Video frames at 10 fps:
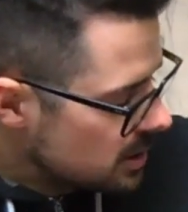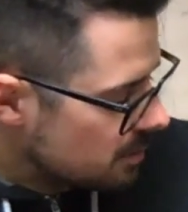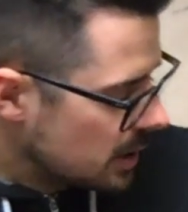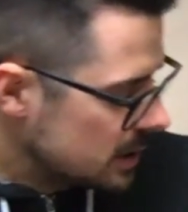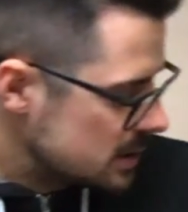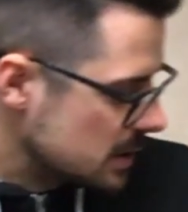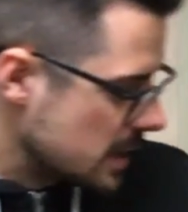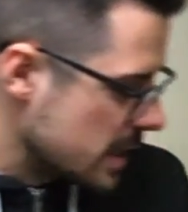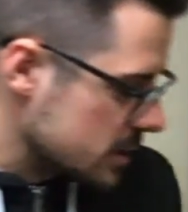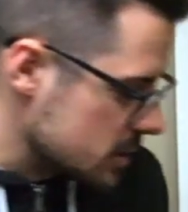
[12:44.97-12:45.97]
painting
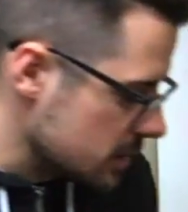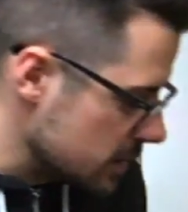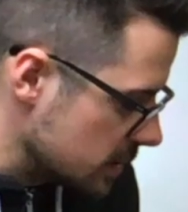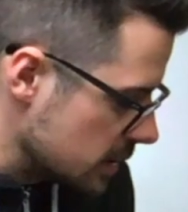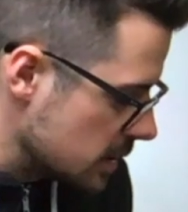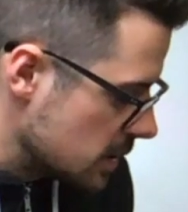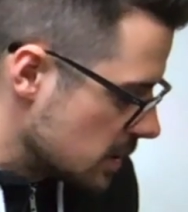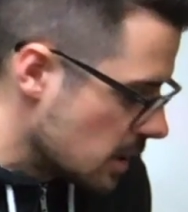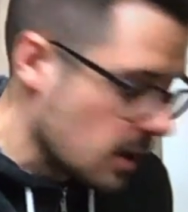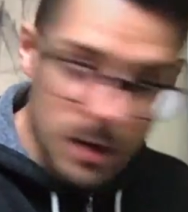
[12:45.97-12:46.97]
actually
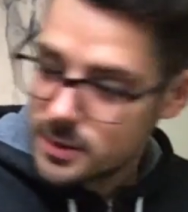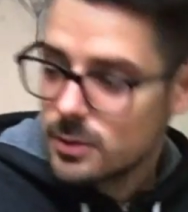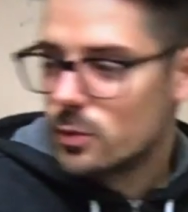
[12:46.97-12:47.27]
on